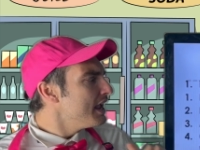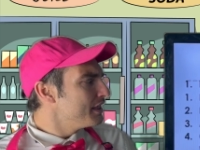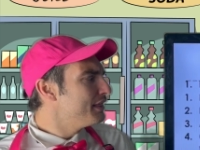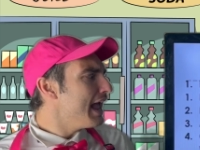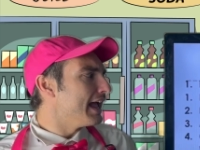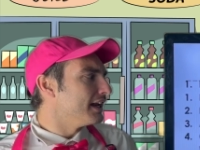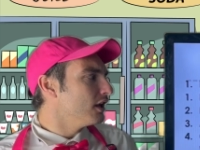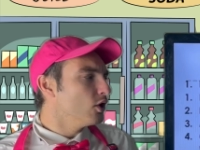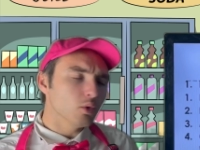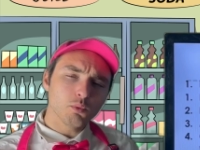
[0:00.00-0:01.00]
Then,
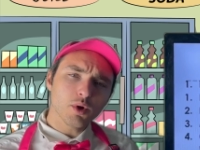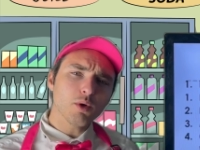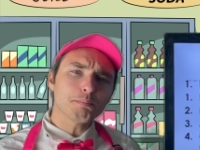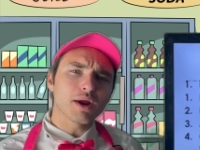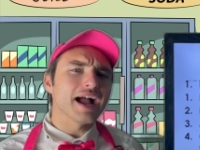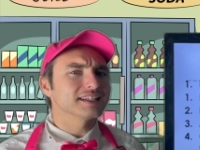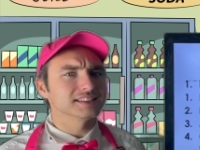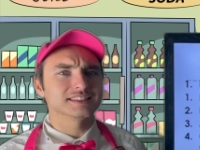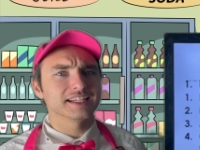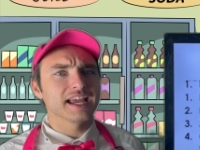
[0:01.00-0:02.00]
we'll
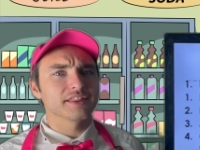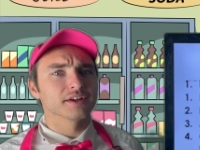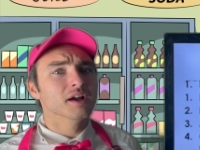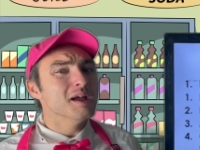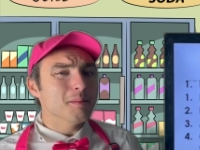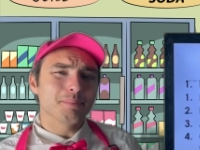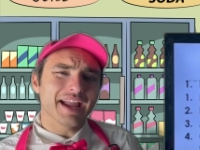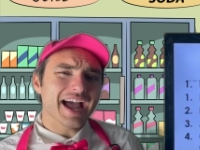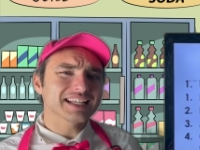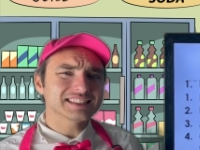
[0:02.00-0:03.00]
practice together by
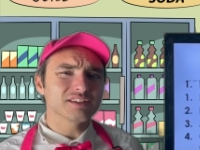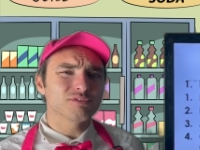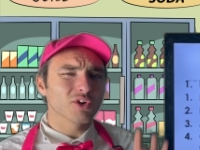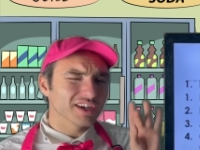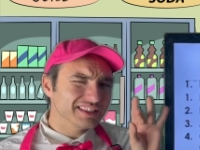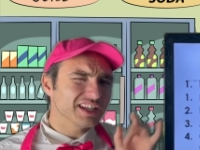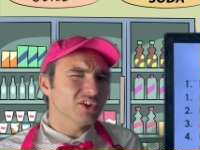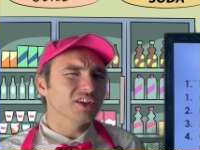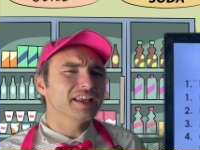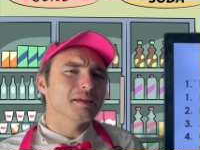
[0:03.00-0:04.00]
asking for a
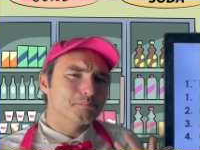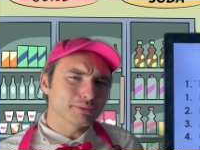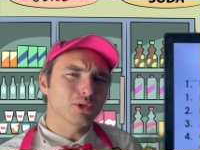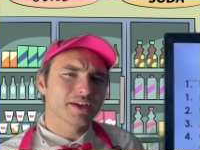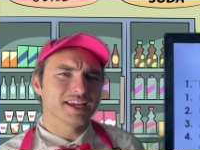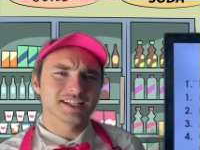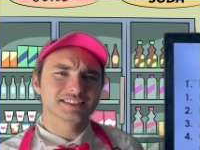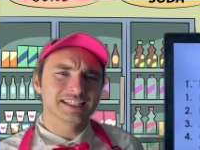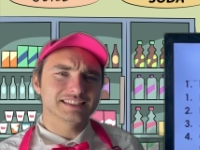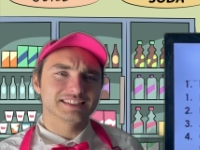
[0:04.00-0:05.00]
little employee
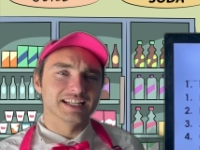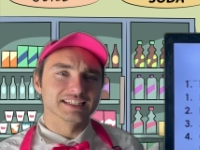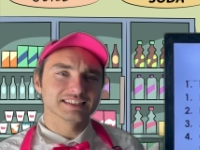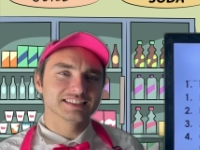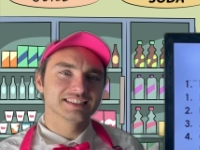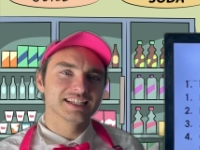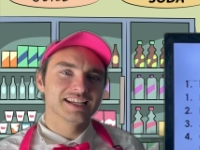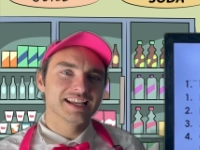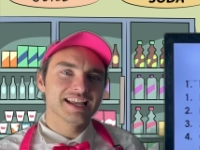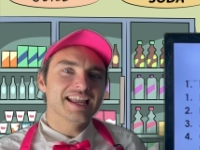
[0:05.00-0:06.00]
assistance.
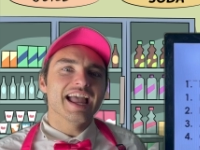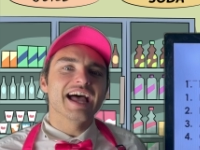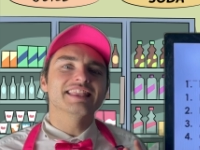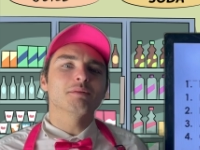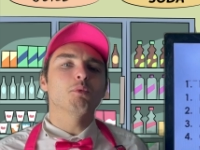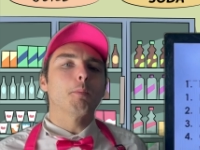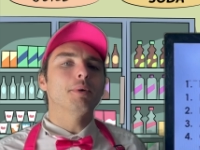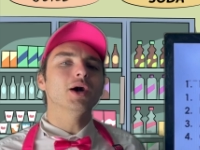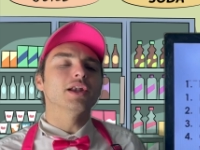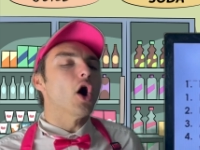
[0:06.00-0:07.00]
And then we'll
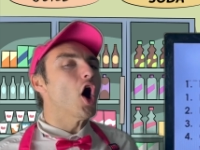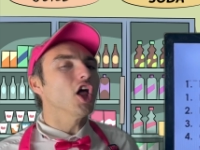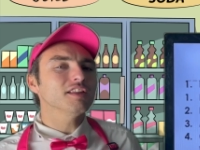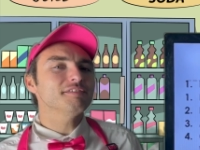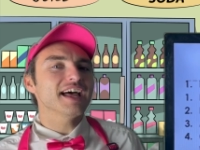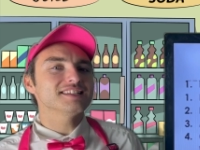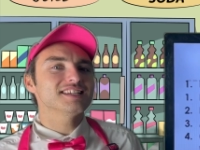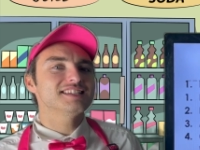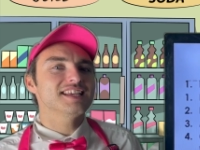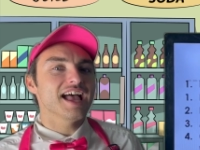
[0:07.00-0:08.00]
put all of that
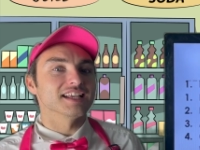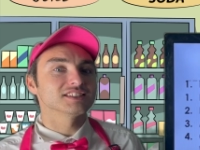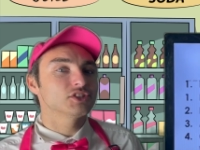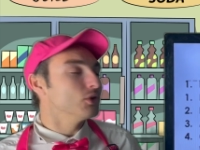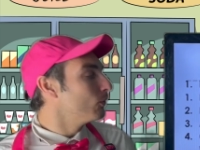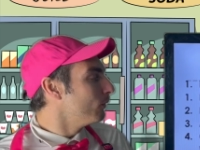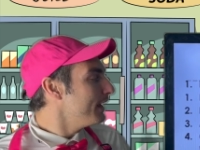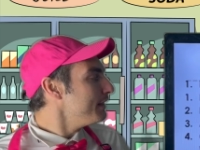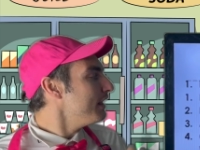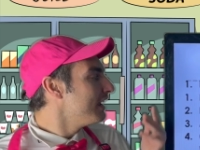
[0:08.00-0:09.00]
to test
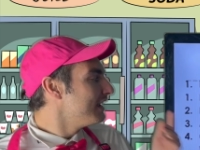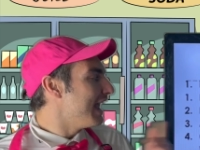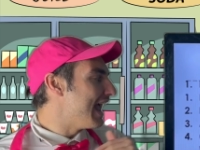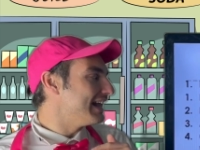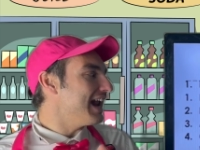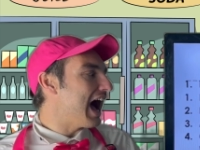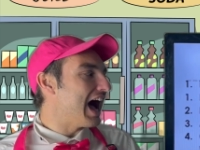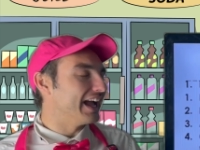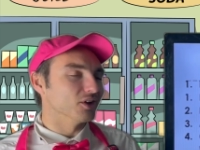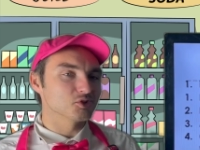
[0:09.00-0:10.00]
with an
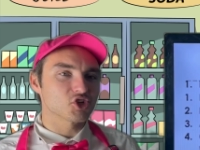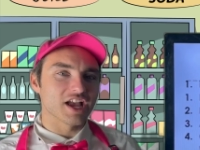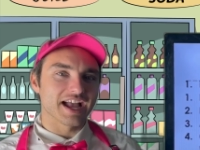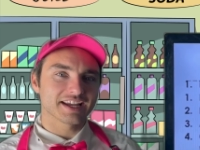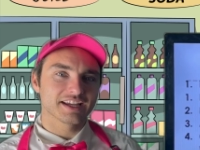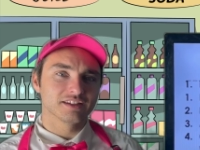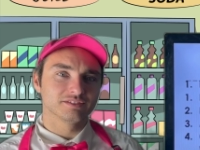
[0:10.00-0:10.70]
aisle check.